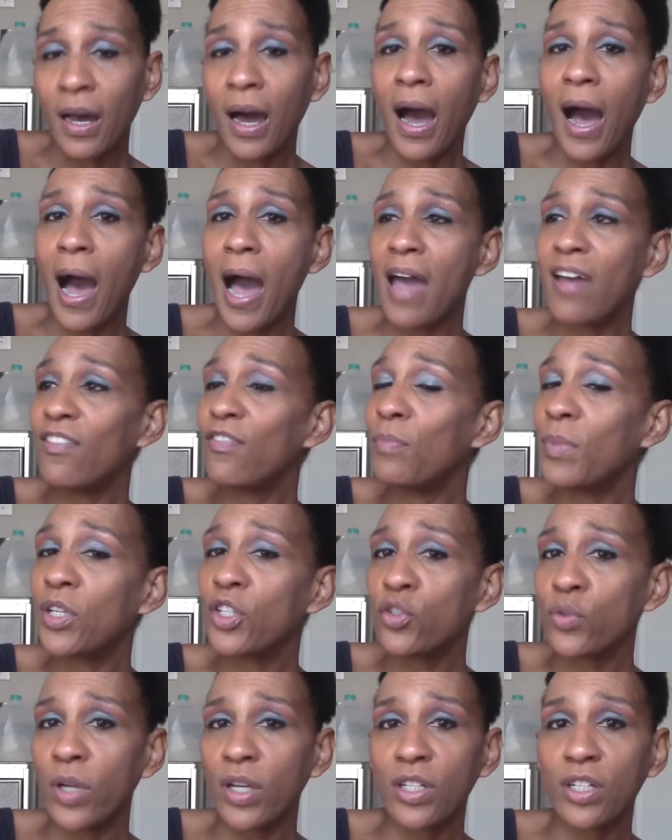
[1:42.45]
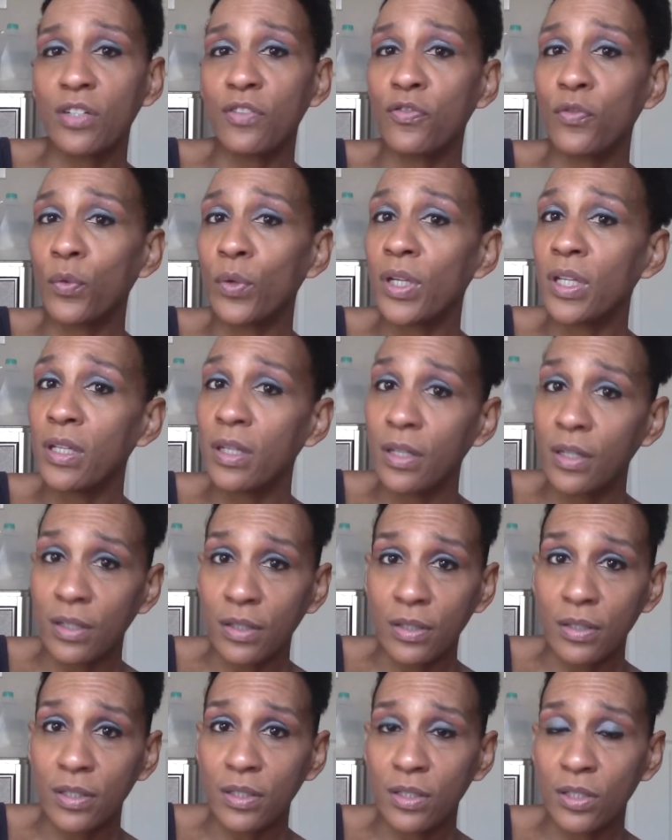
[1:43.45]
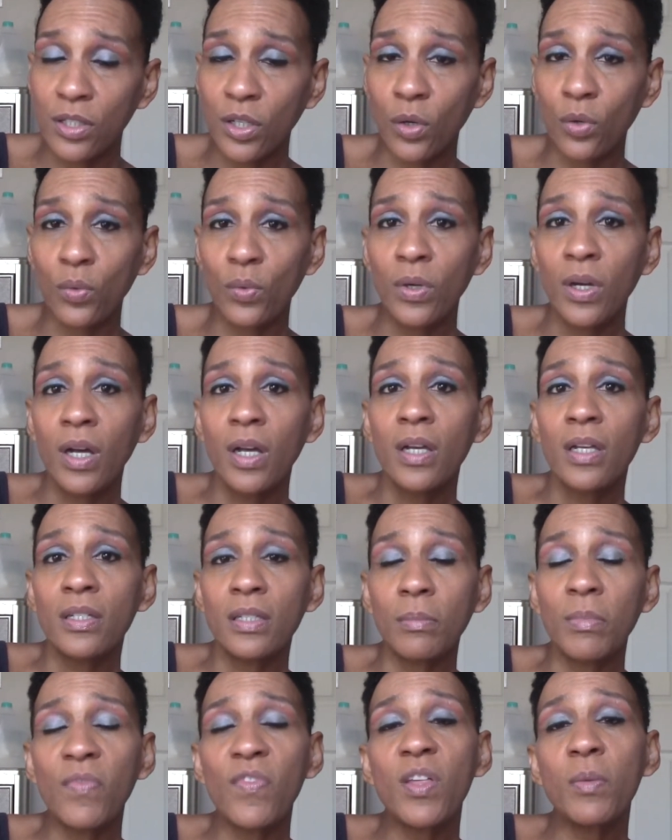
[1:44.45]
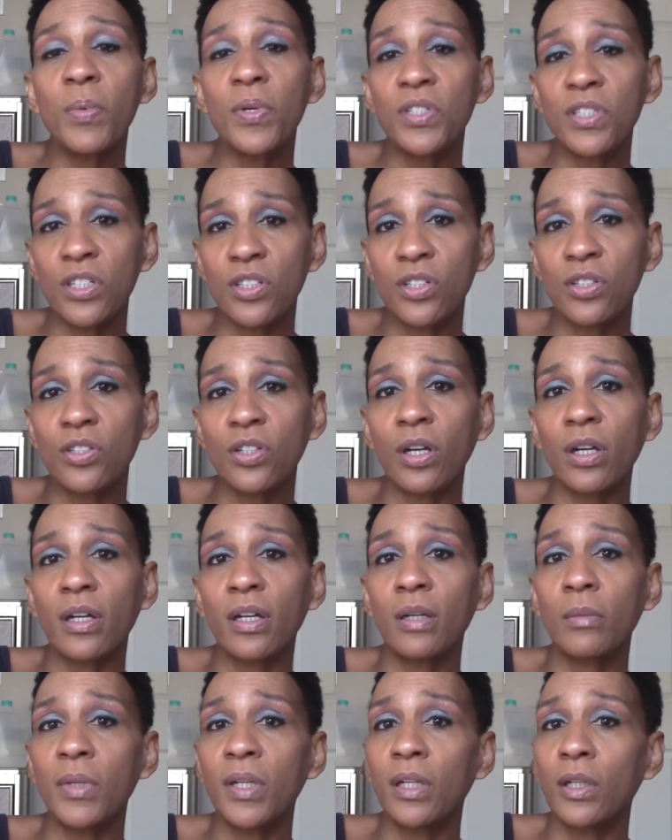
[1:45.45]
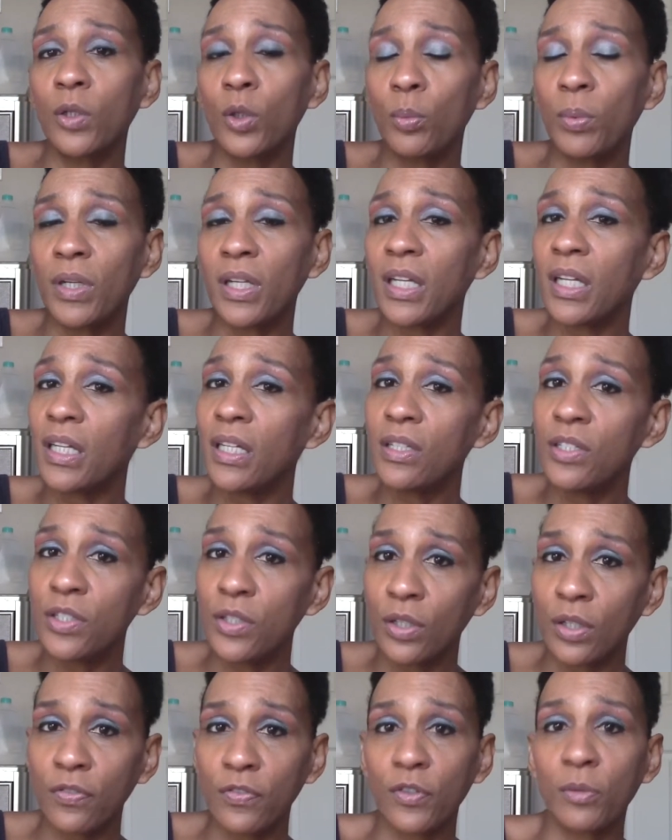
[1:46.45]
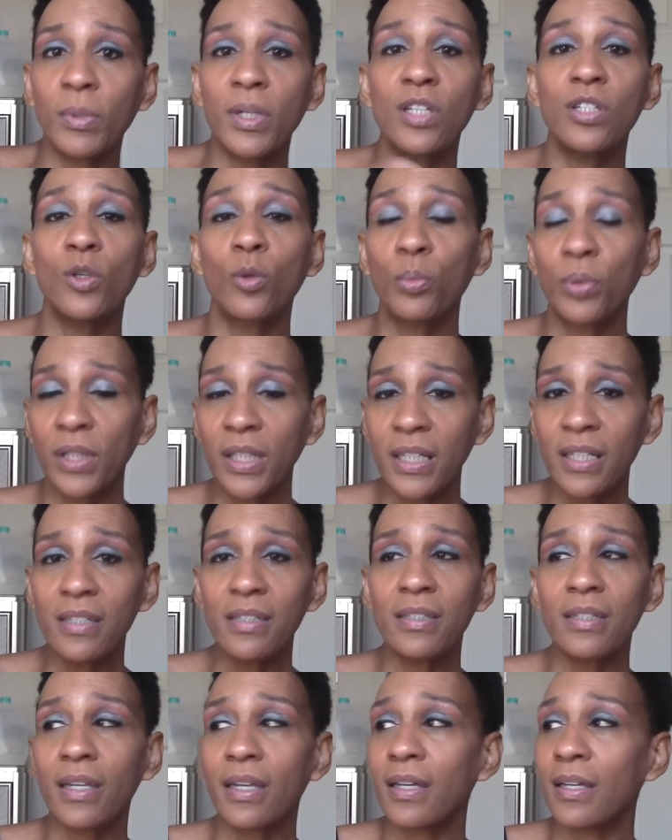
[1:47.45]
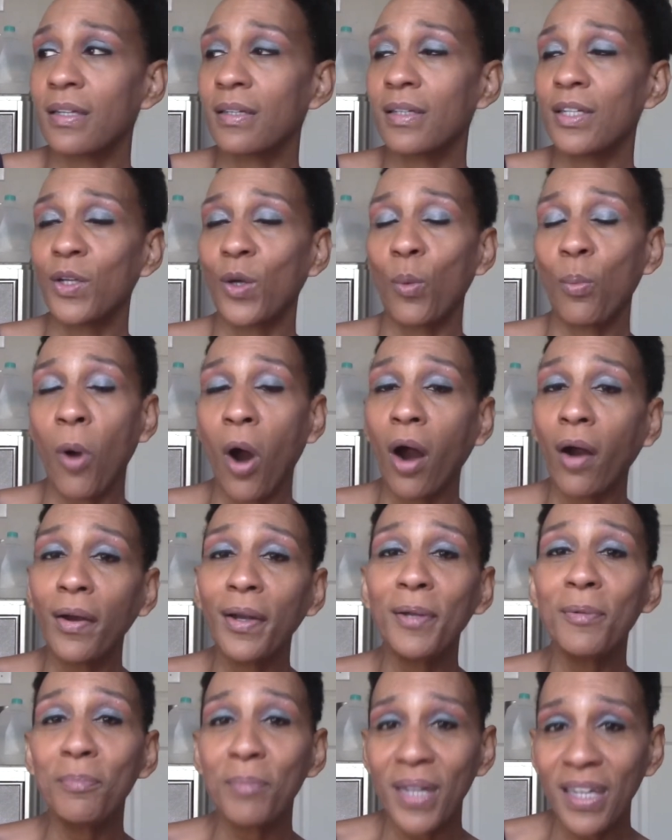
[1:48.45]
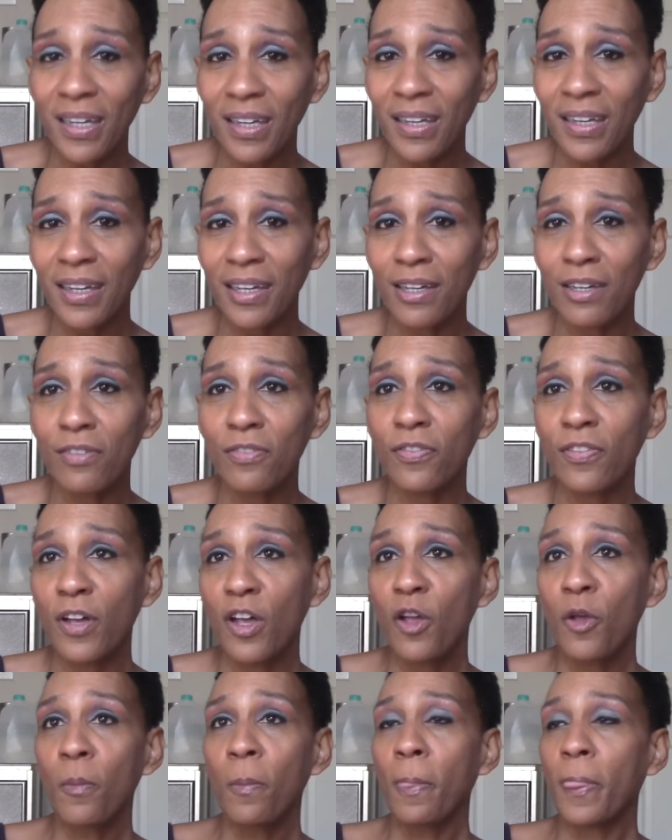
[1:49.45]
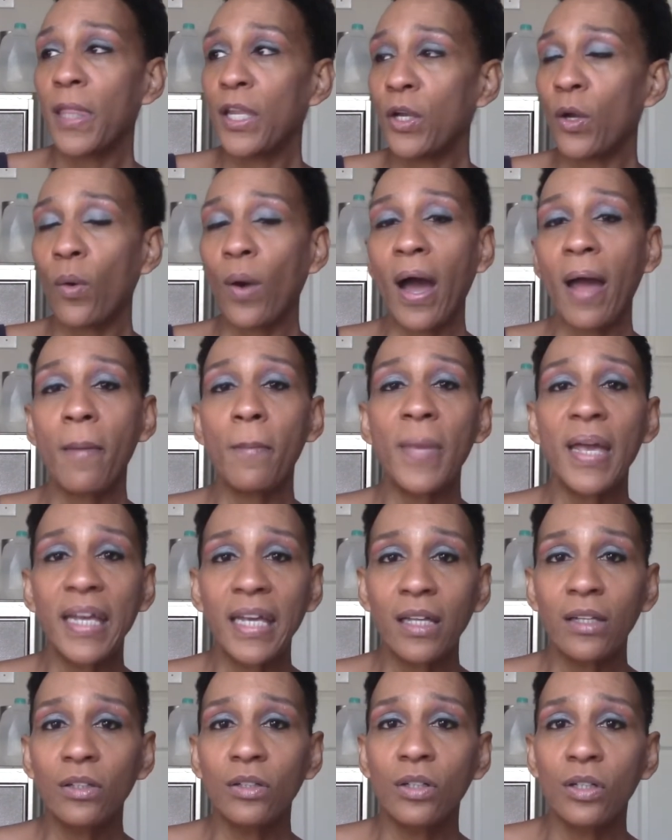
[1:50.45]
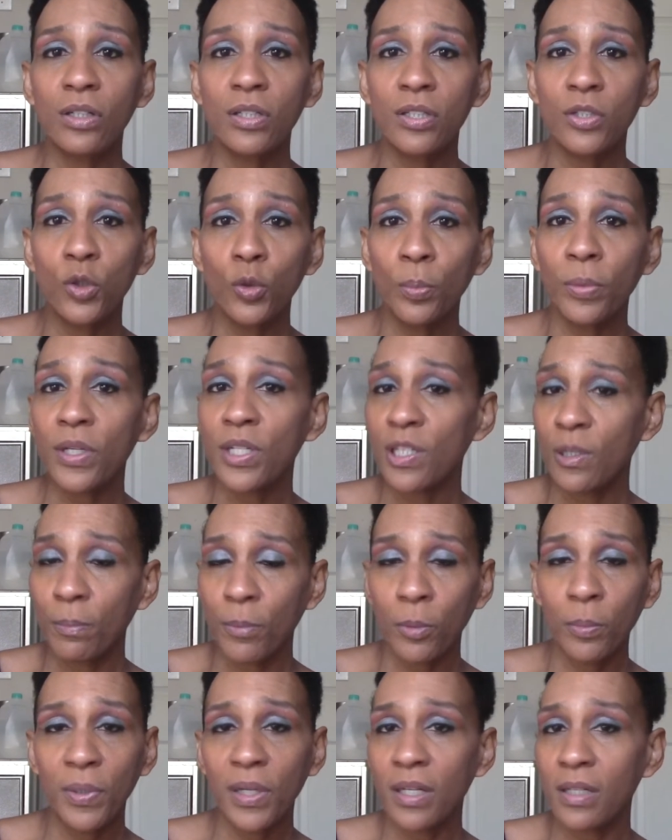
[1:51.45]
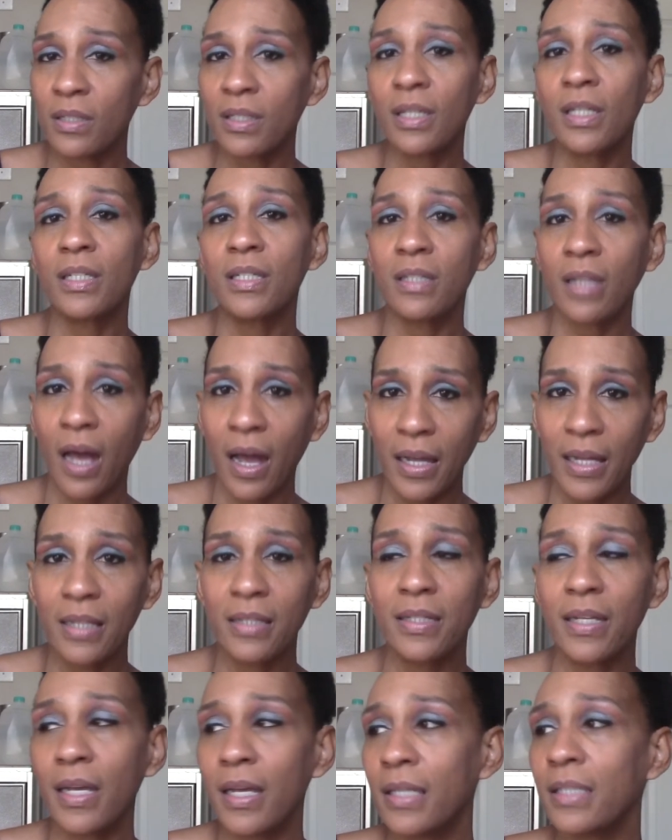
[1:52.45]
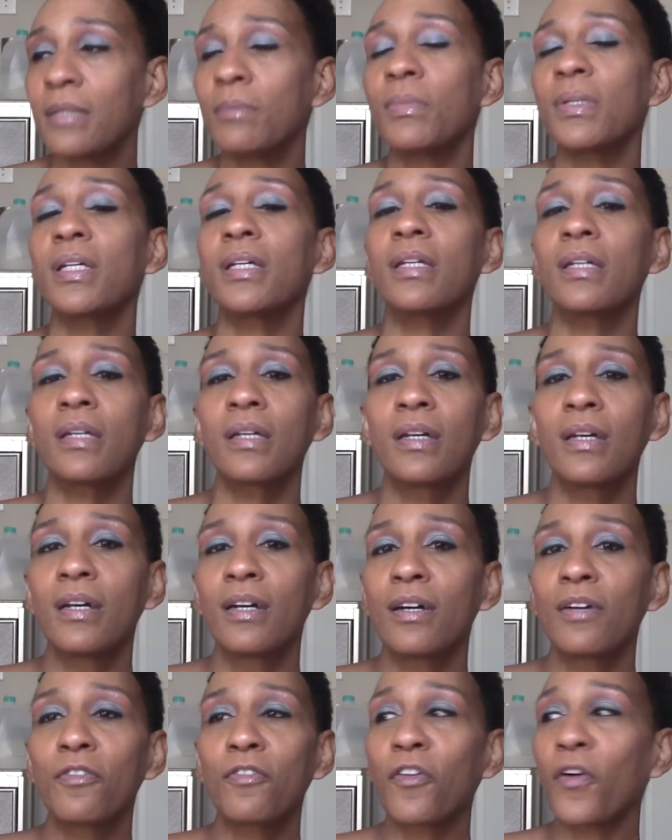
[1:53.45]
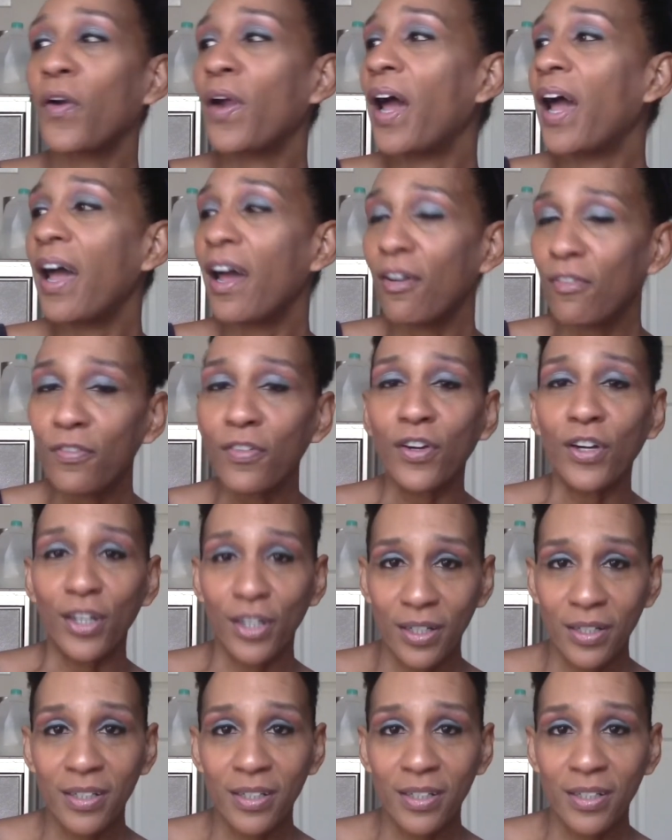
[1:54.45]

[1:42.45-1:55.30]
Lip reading: I've been stretching for years, so some of the positions are going to be a little bit easier for me. So please, pardon me if I make it look super simple, because it's not. It takes me forever